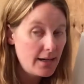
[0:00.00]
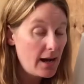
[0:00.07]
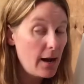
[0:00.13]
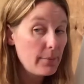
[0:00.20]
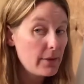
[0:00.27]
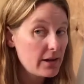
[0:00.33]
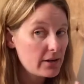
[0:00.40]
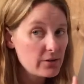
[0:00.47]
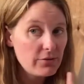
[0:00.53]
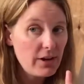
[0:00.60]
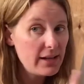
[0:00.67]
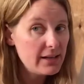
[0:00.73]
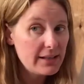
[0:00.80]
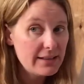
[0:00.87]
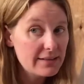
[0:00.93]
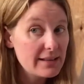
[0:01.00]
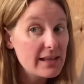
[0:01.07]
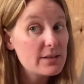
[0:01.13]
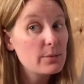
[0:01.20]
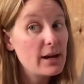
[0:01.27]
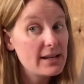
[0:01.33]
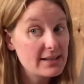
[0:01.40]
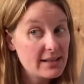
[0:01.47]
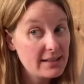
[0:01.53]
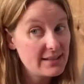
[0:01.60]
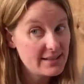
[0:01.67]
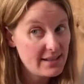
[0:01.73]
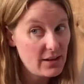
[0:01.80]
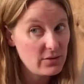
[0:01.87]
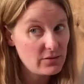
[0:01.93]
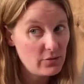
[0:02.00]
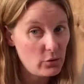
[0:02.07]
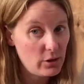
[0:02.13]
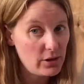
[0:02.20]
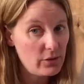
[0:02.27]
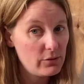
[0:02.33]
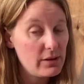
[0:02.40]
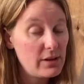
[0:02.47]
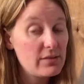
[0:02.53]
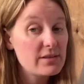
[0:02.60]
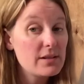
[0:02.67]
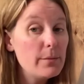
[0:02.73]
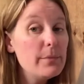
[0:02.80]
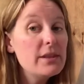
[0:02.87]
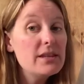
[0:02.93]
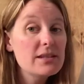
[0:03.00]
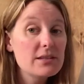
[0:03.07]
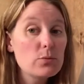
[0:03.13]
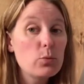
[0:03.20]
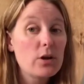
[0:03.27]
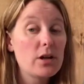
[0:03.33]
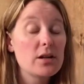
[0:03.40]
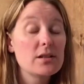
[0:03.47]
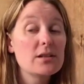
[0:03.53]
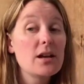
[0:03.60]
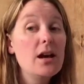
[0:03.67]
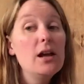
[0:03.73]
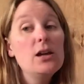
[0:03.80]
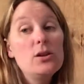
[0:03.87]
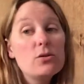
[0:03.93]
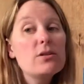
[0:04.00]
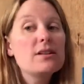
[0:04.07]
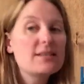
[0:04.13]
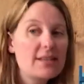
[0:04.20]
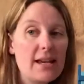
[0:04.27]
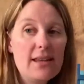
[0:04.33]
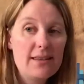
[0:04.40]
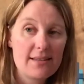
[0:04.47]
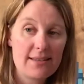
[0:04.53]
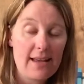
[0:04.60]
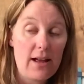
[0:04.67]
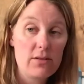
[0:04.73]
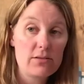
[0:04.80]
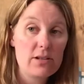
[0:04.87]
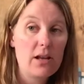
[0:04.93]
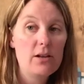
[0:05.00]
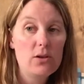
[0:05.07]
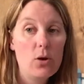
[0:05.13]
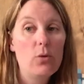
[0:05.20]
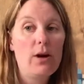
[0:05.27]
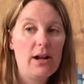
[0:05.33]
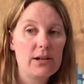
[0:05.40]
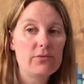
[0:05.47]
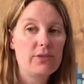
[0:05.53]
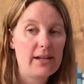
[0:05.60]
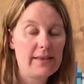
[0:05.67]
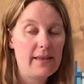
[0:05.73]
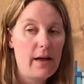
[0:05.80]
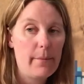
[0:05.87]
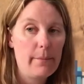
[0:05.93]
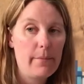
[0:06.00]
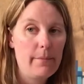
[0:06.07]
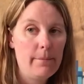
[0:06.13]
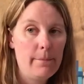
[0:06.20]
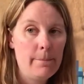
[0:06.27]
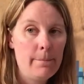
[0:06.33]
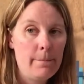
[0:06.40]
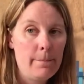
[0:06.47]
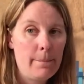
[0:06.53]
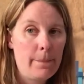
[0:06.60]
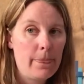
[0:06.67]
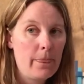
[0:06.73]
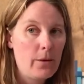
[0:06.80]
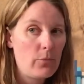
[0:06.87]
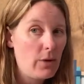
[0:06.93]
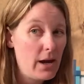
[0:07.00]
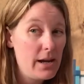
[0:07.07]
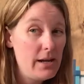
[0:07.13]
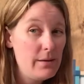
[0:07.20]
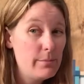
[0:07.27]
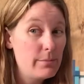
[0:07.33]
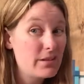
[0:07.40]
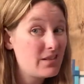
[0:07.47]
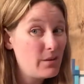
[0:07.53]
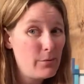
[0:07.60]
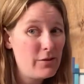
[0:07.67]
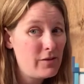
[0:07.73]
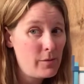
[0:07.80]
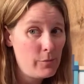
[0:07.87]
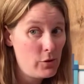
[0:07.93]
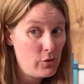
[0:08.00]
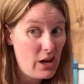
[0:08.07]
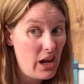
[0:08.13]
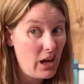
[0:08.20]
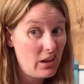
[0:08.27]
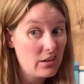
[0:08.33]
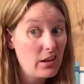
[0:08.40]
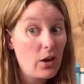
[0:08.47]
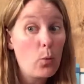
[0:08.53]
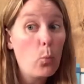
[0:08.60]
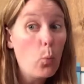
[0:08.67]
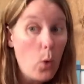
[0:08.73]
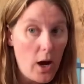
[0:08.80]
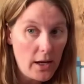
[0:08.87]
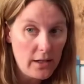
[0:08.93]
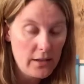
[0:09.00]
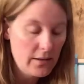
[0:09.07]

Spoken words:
I'm not going to write it. That's why I said the sounds for you. Now, some of these words, you can say the sounds and know how to write them, right? But some of them you can't, like one.